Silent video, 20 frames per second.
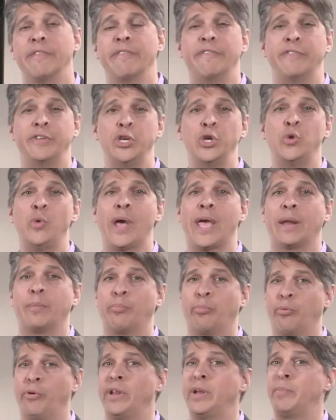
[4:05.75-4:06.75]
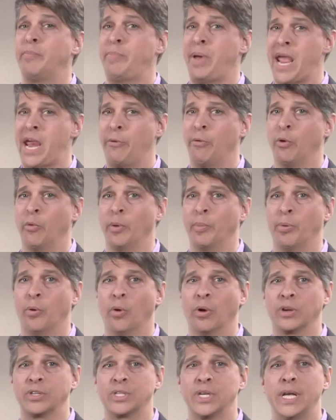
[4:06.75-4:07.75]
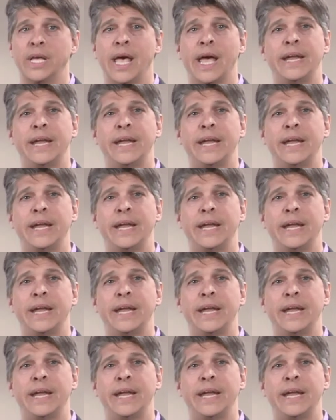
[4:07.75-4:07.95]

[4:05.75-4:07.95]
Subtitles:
view and print payroll reports,